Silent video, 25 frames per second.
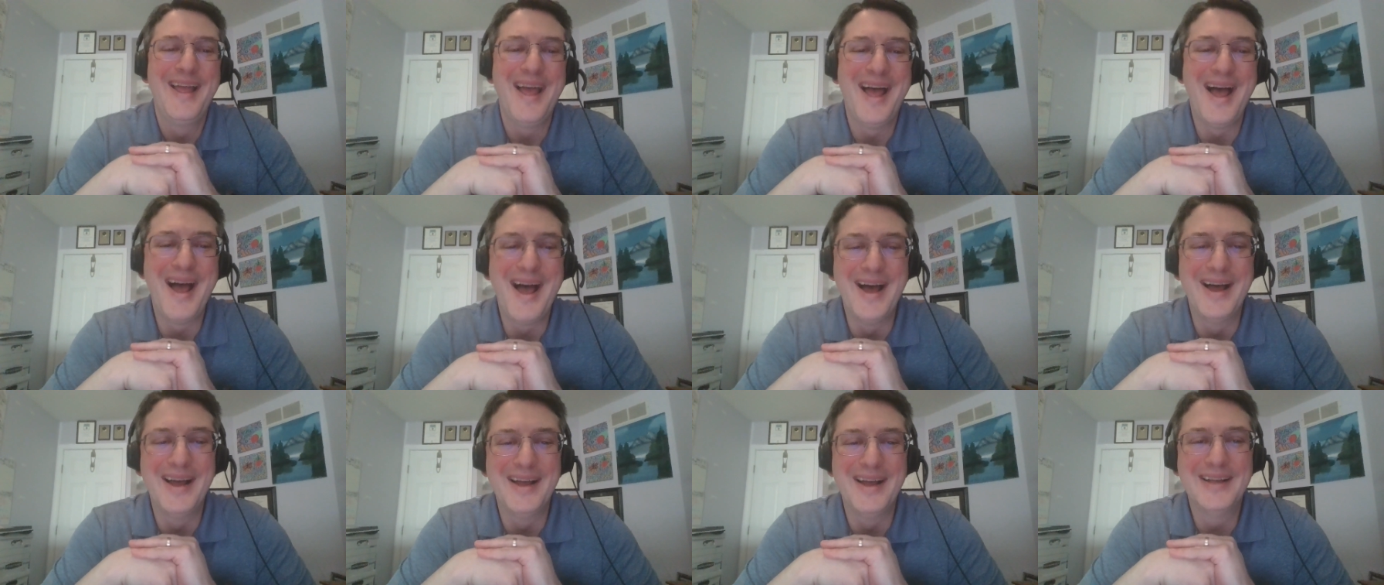
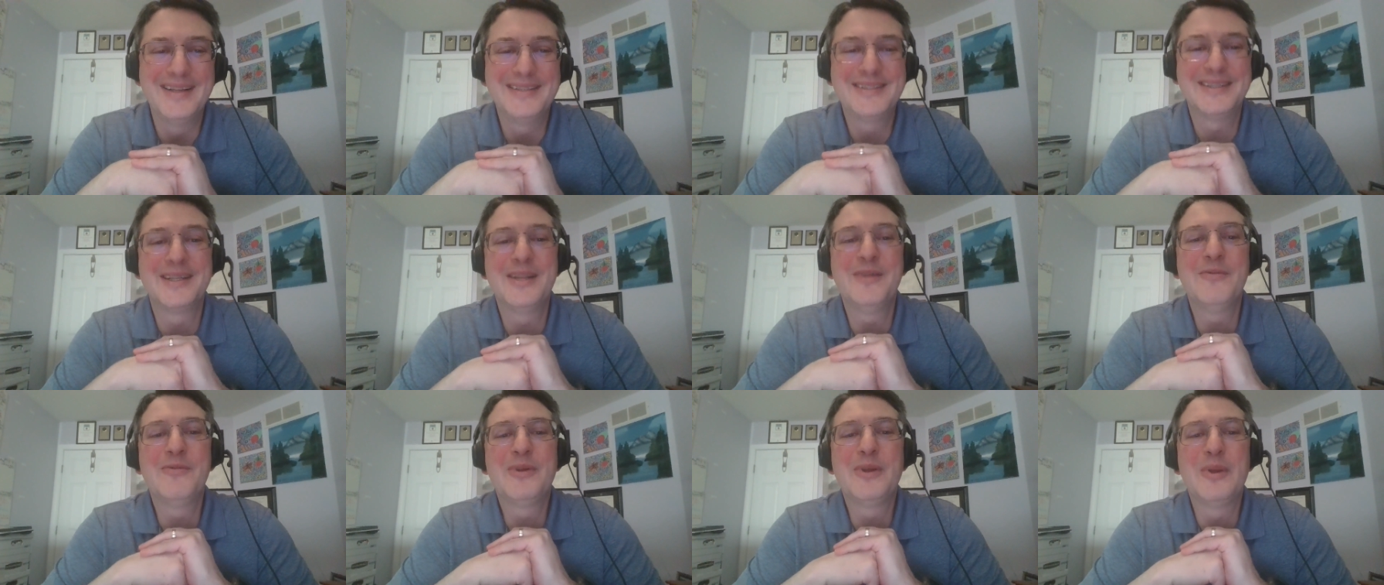uh, a
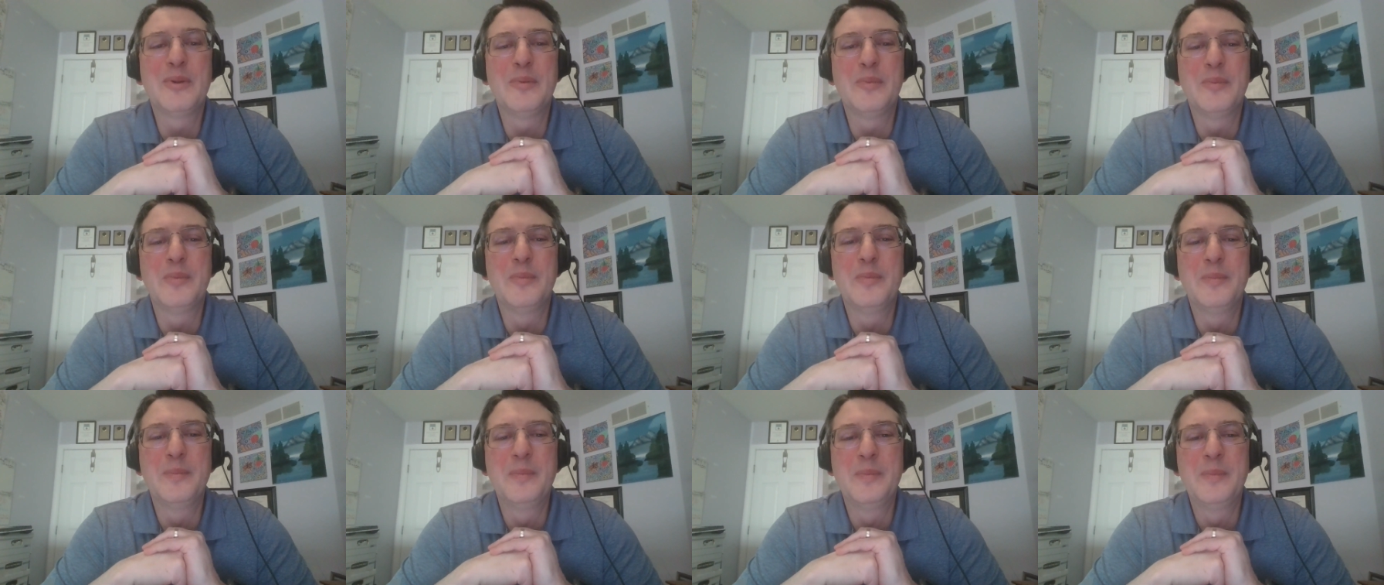significant,
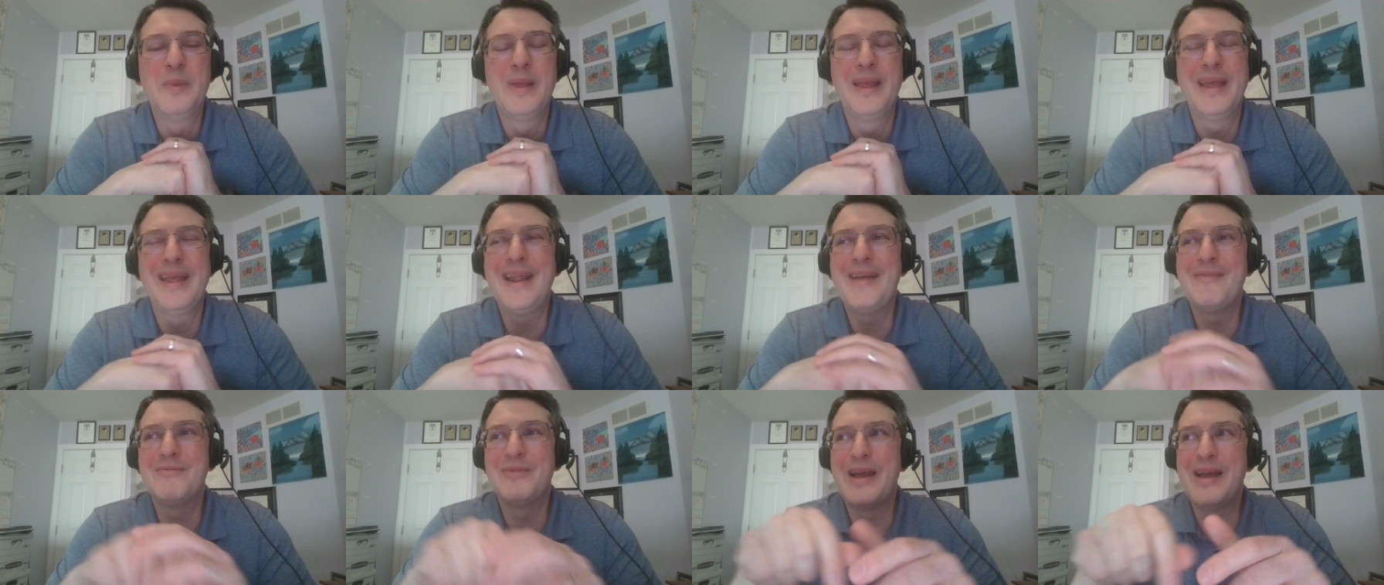
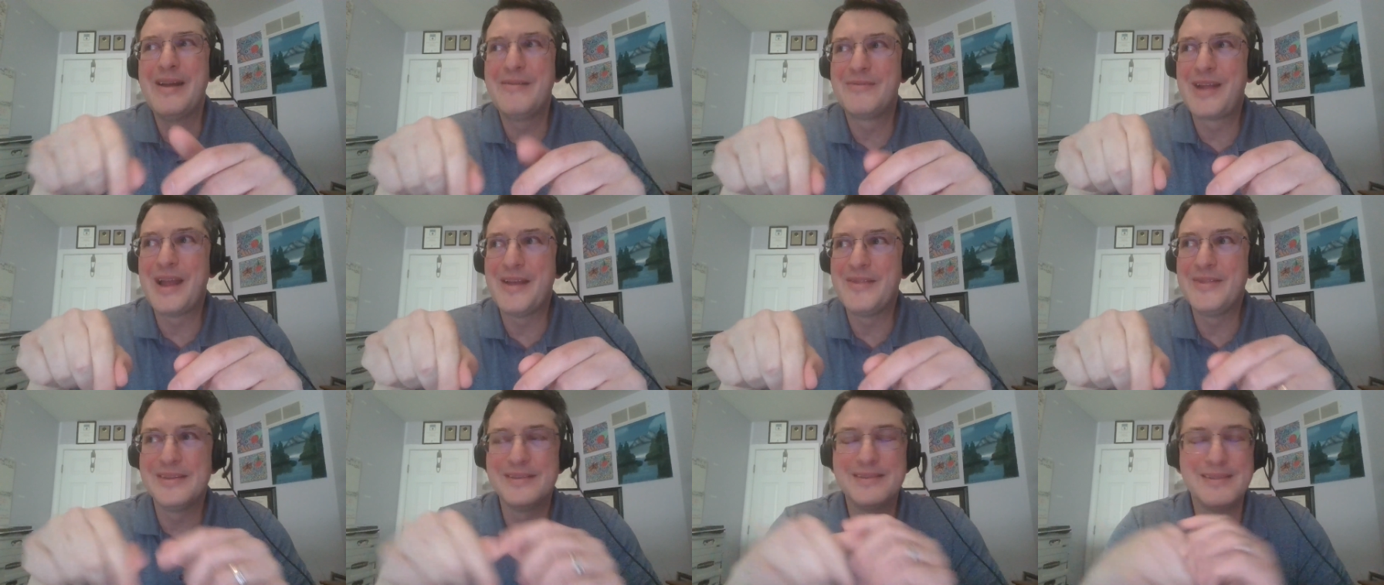and I've, I've
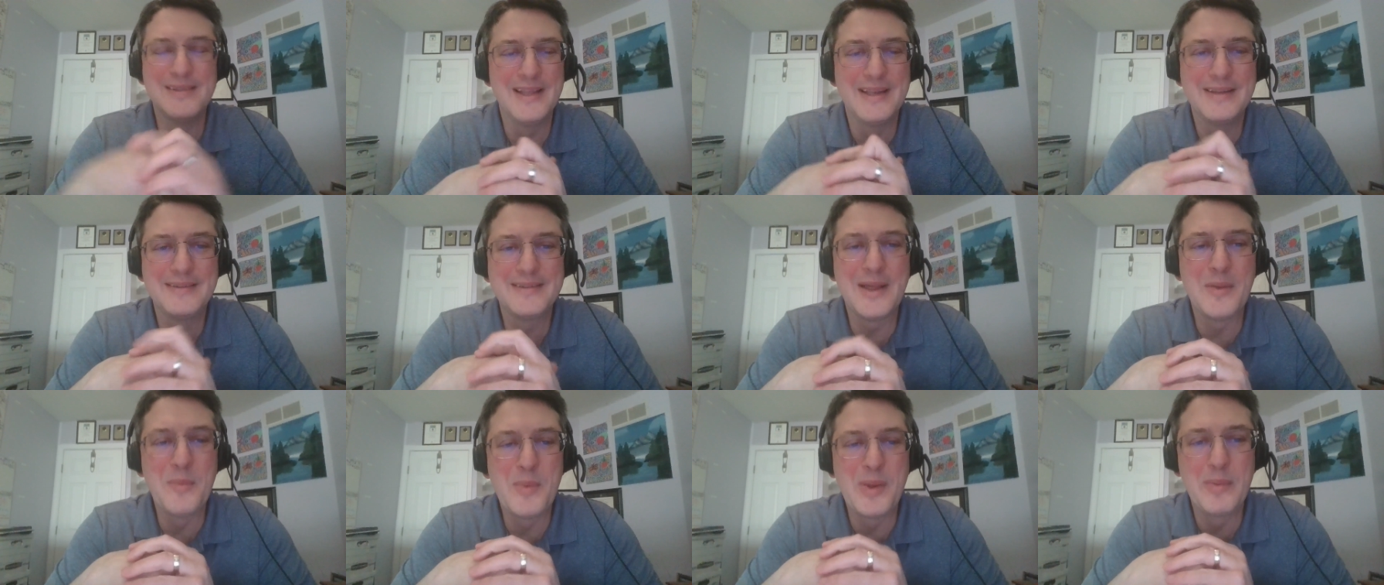got this
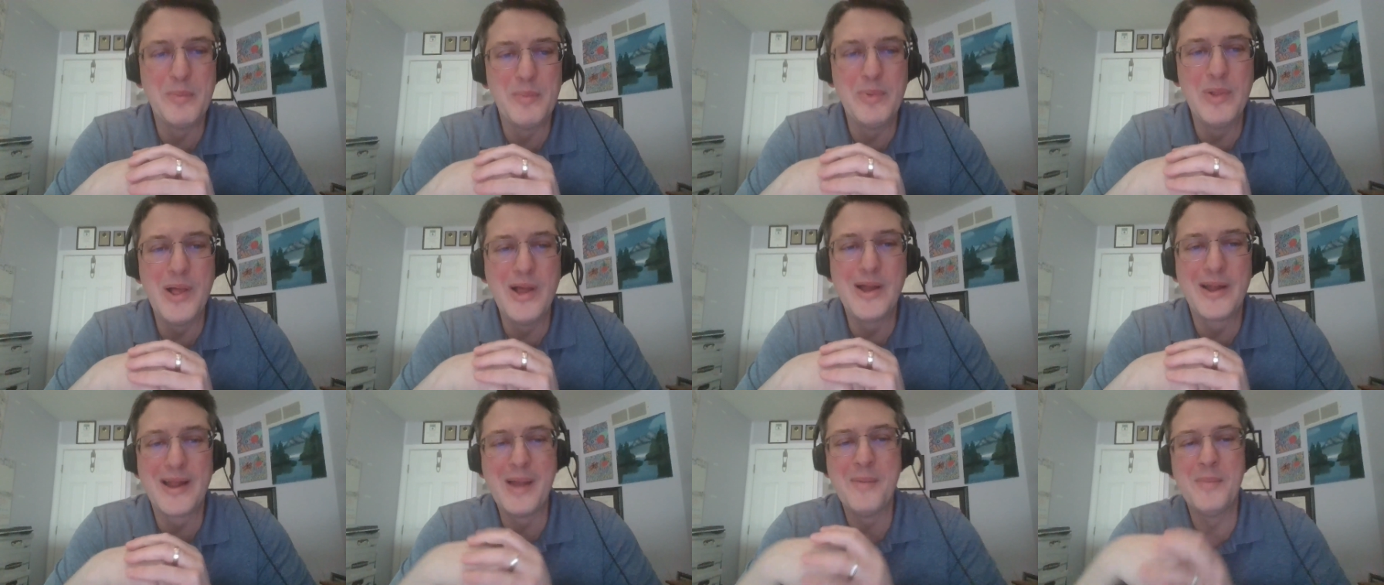linked on my
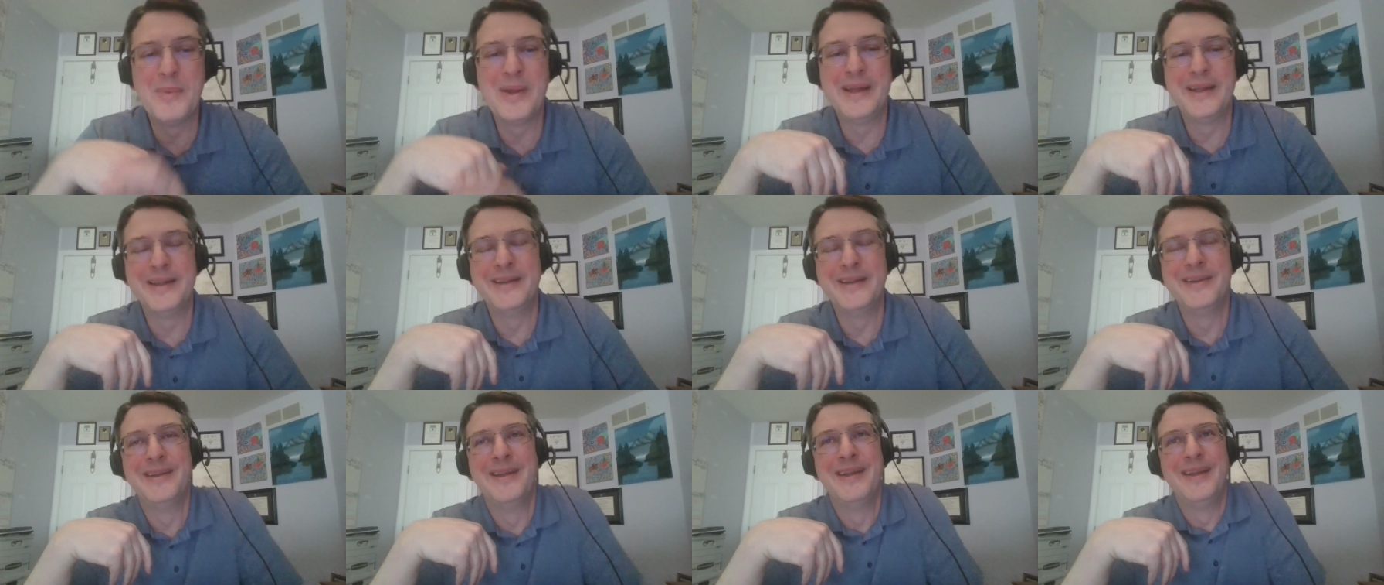blog, on
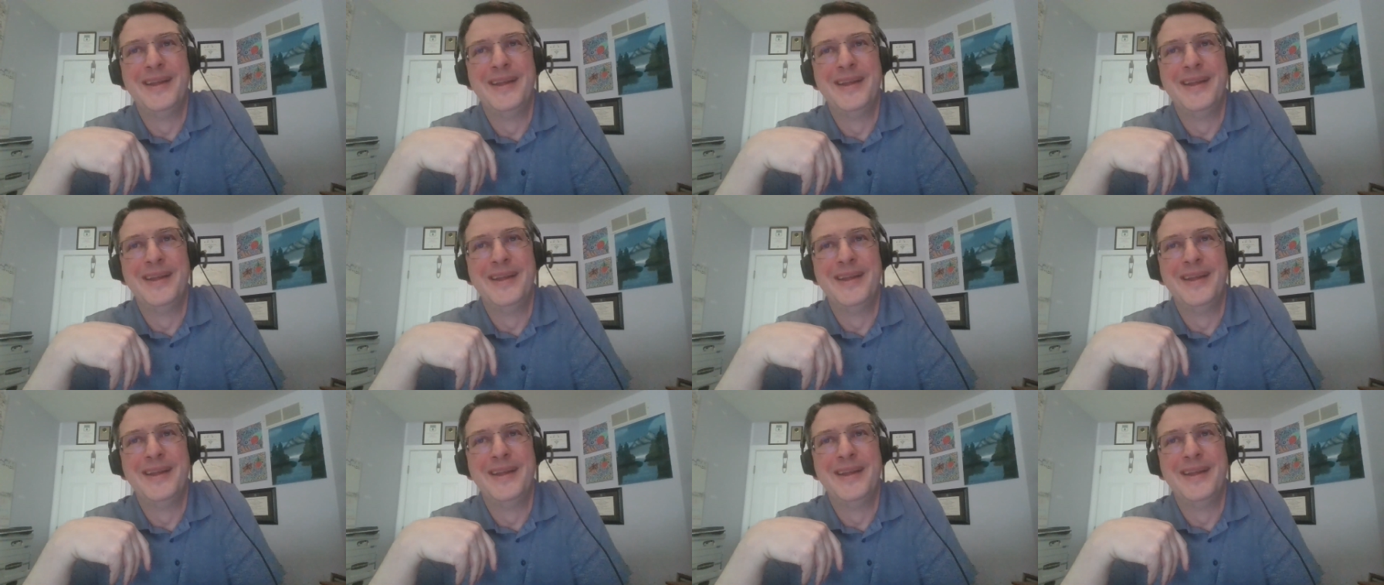my